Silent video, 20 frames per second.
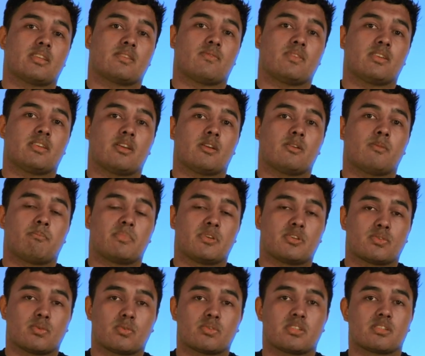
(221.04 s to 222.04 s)
this video. Be
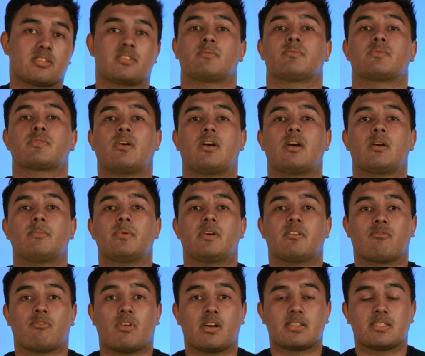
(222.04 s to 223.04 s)
sure to subscribe,
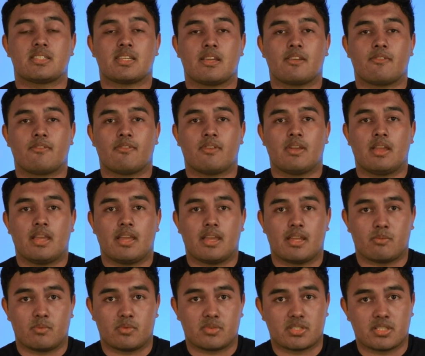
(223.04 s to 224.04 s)
ride safe,
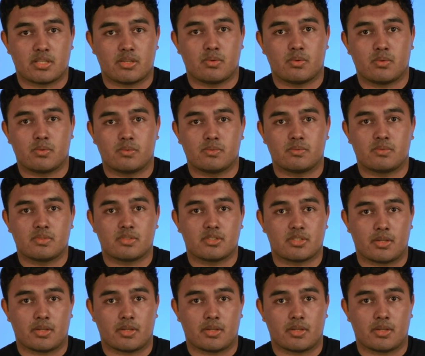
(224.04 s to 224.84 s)
and we'll see you all